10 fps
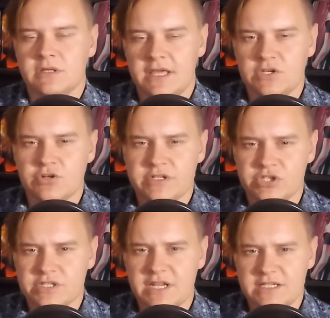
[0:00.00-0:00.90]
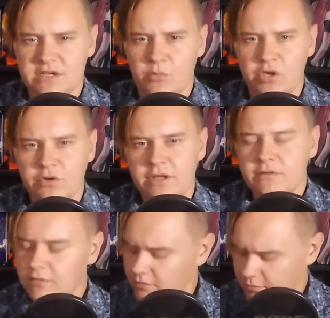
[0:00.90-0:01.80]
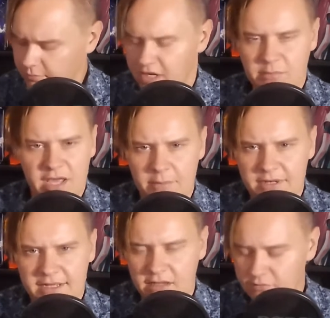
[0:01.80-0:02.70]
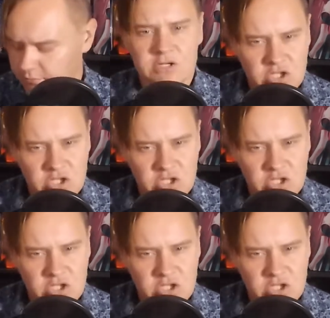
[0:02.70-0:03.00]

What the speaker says: enter as just a summer unit, but I'd be happy to have him.